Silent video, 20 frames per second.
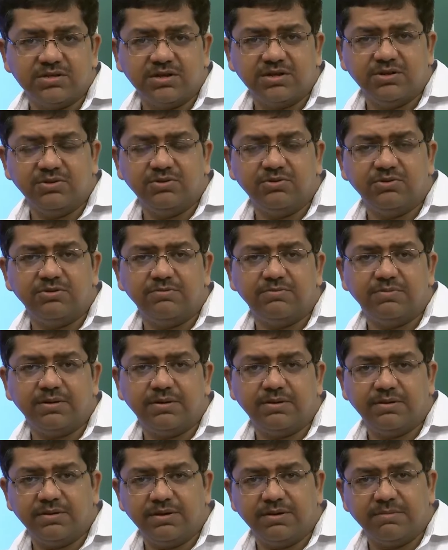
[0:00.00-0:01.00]
and Europe
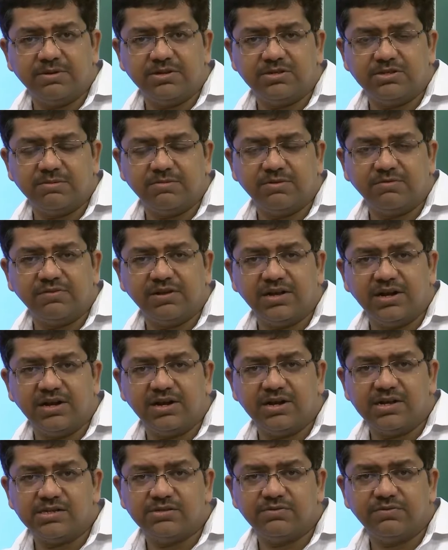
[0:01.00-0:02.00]
among some of the
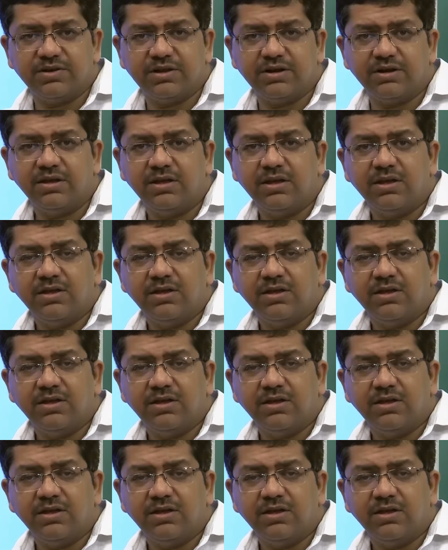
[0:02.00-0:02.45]
airlines, where